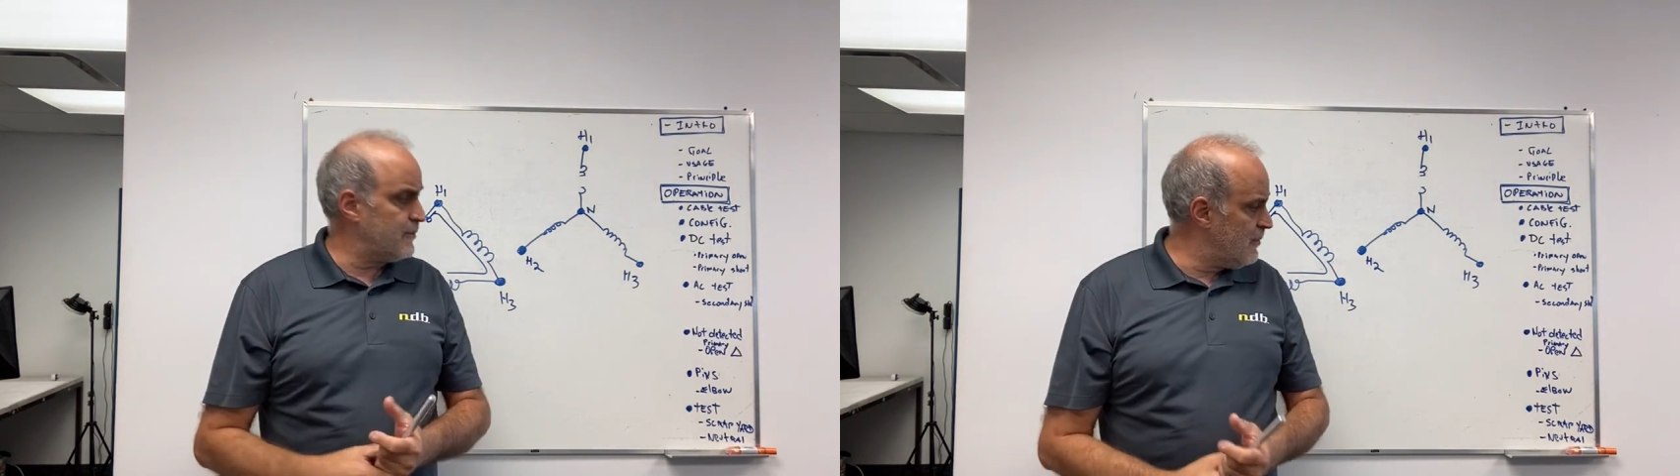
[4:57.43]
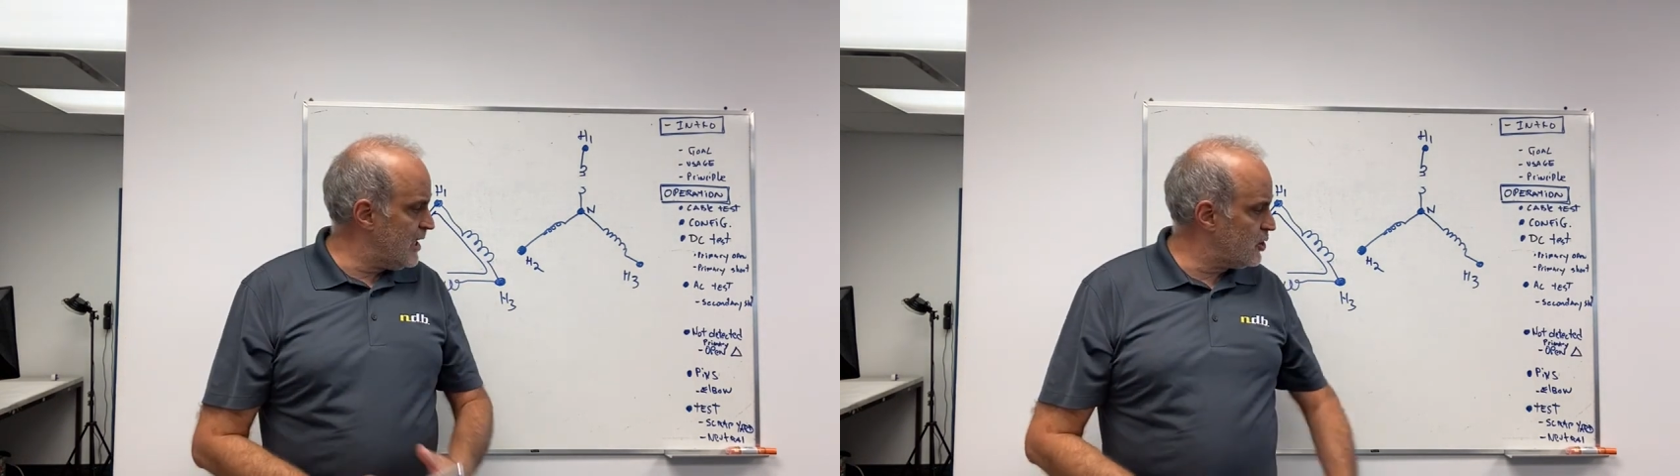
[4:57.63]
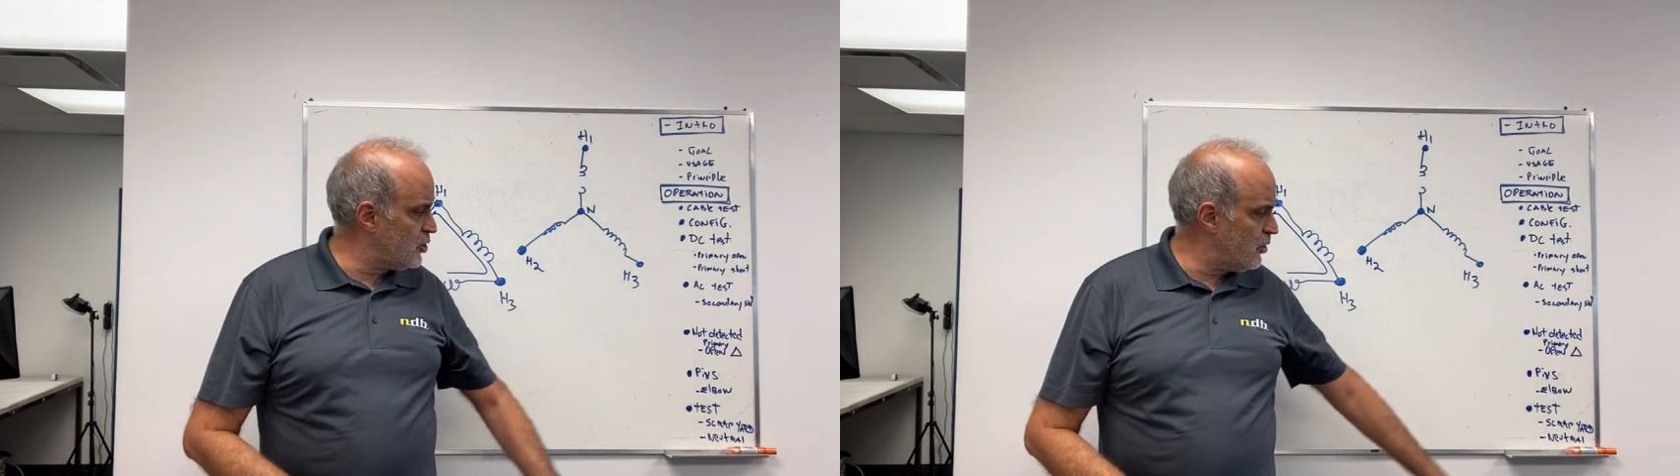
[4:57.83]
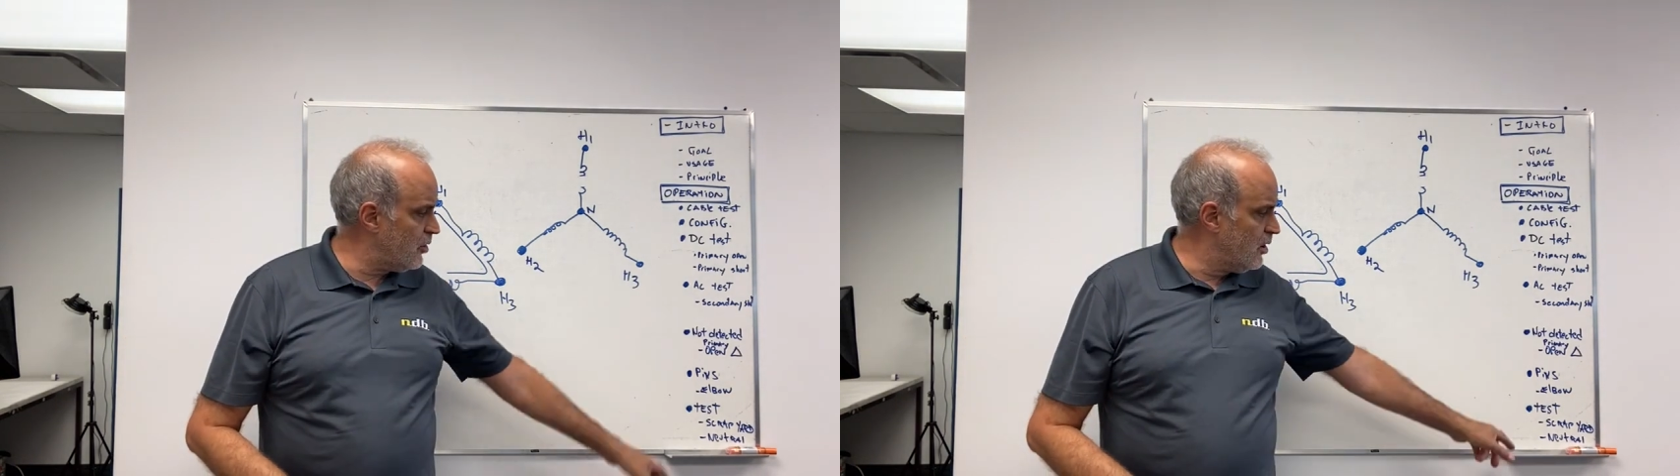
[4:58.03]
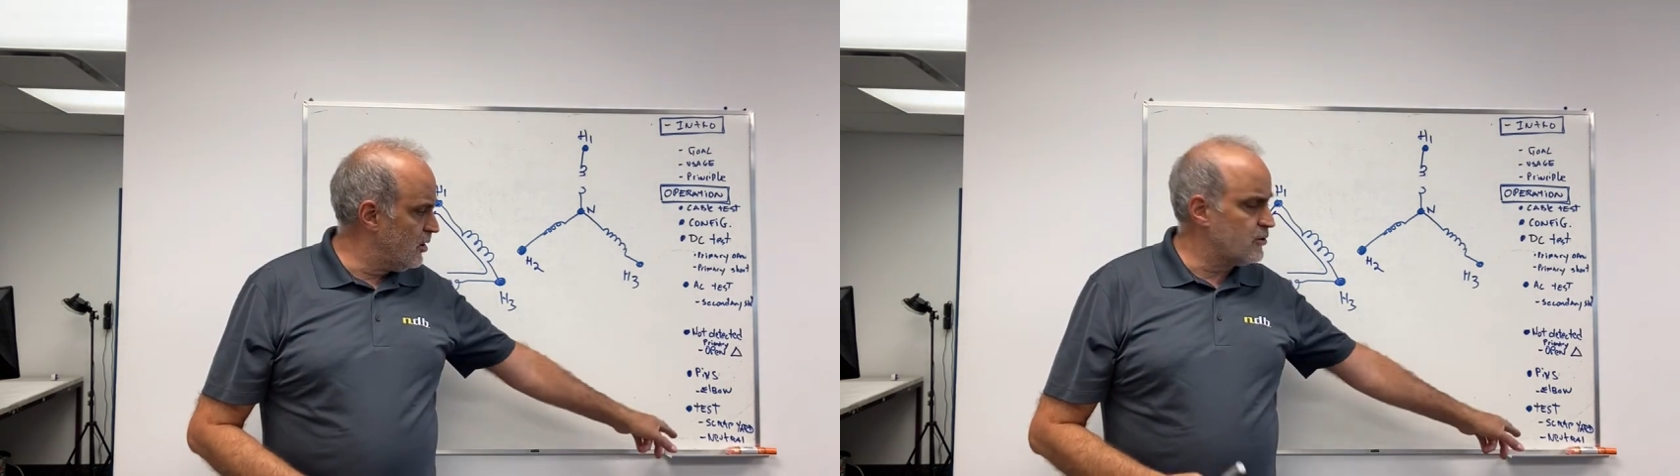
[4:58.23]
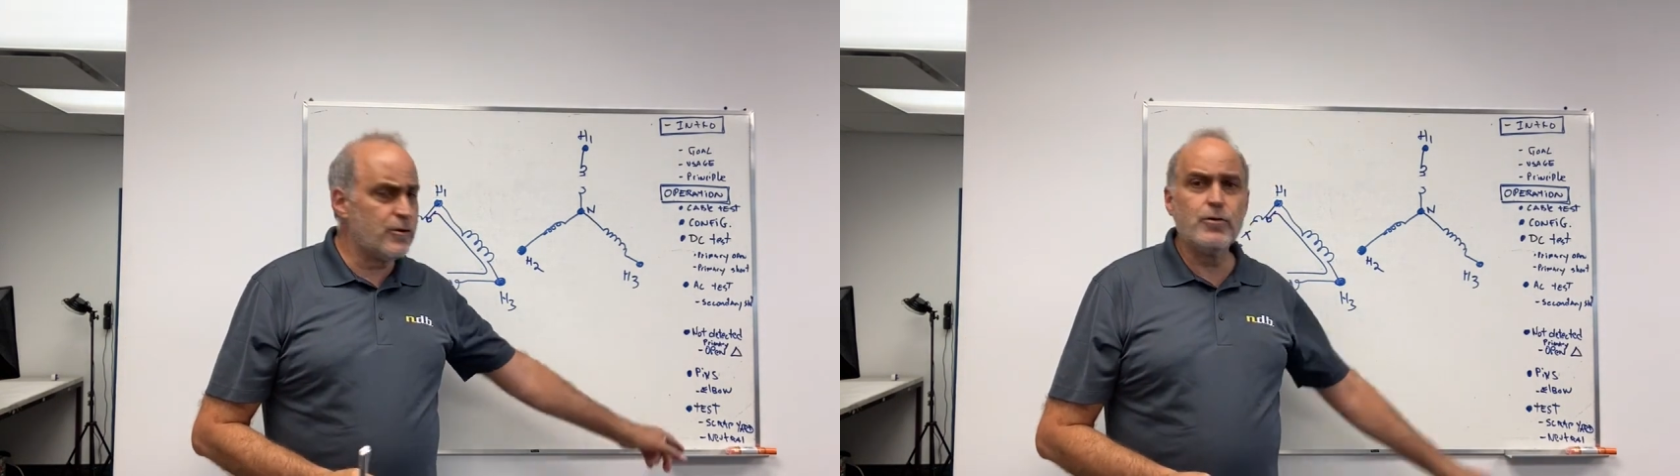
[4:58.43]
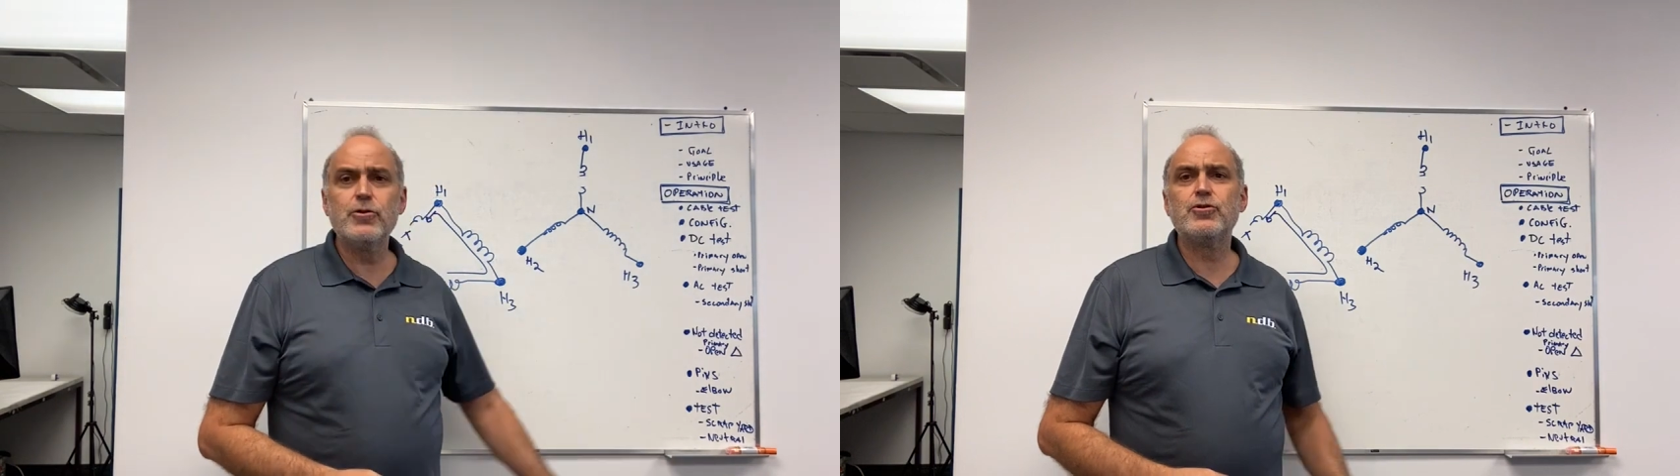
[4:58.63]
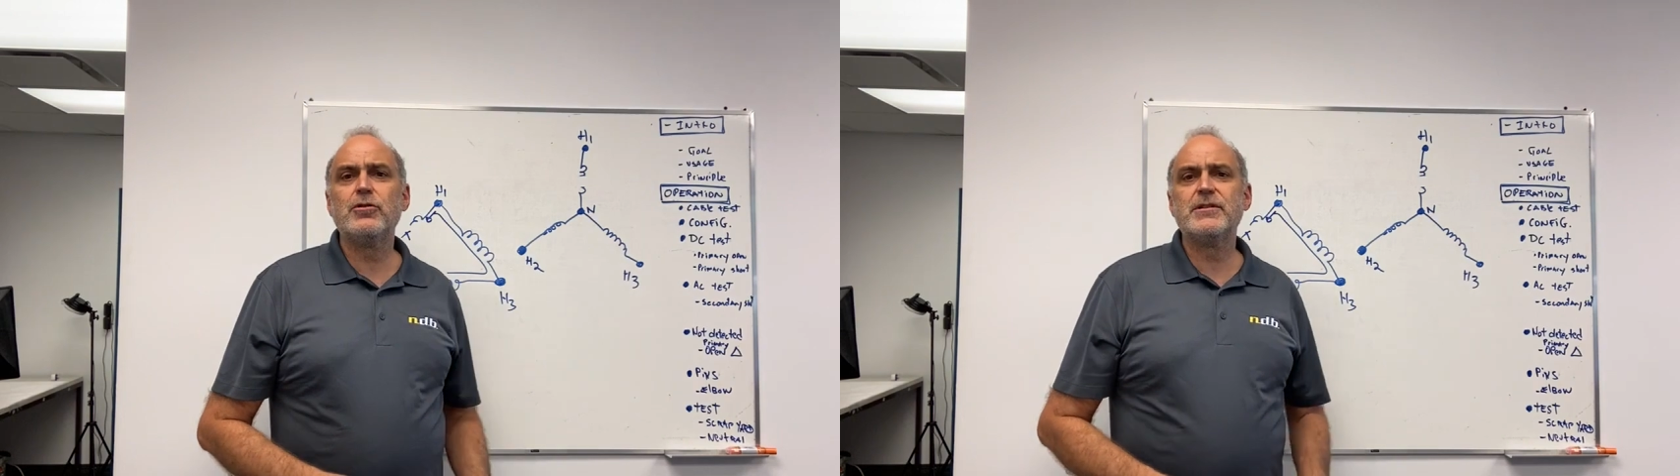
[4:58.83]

make sure the neutral